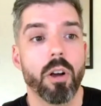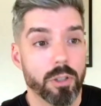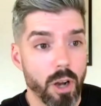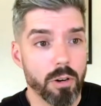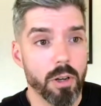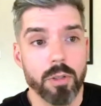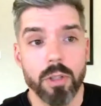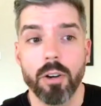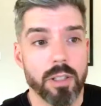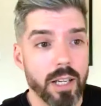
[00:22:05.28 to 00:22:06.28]
our sorrows,
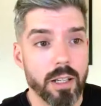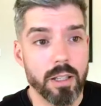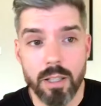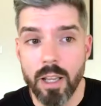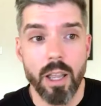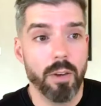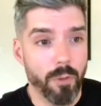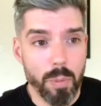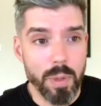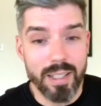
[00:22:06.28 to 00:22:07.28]
our sickness,
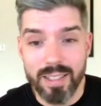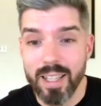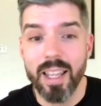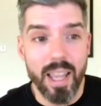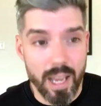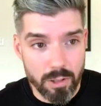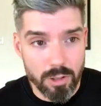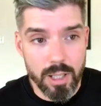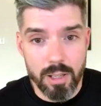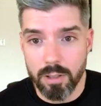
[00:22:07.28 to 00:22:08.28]
infirmities, and our
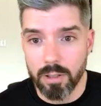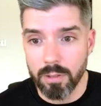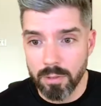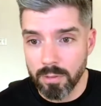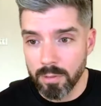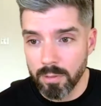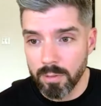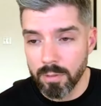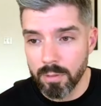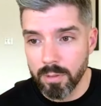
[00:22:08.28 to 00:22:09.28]
sins.
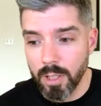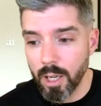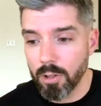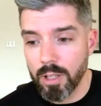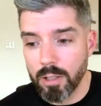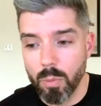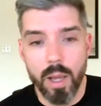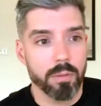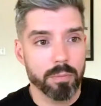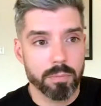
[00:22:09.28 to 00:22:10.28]
Carried those things away.